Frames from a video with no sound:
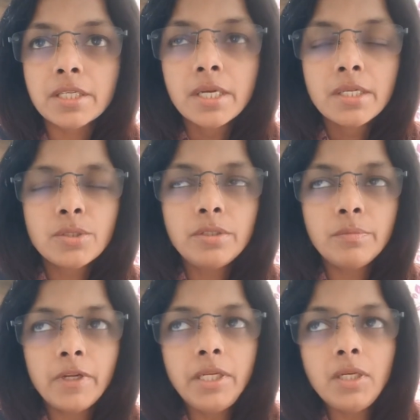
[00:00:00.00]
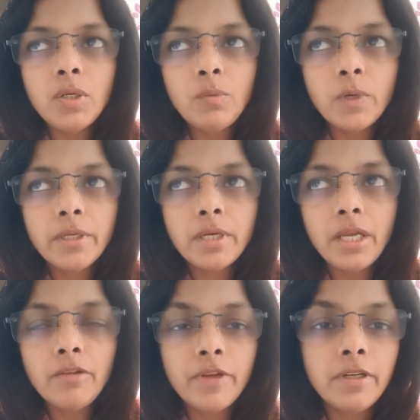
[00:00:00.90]
So depending on what kind of
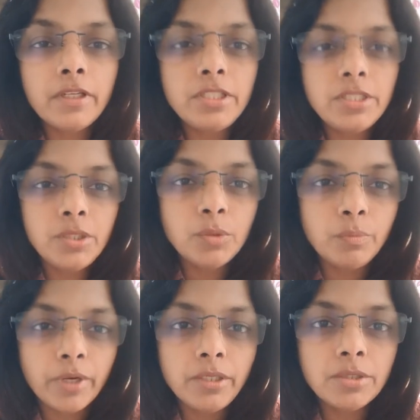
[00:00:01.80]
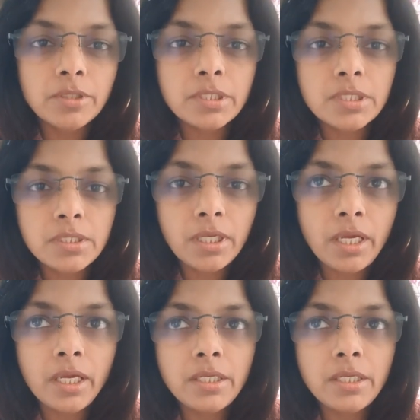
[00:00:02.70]
energy you bring to the stage,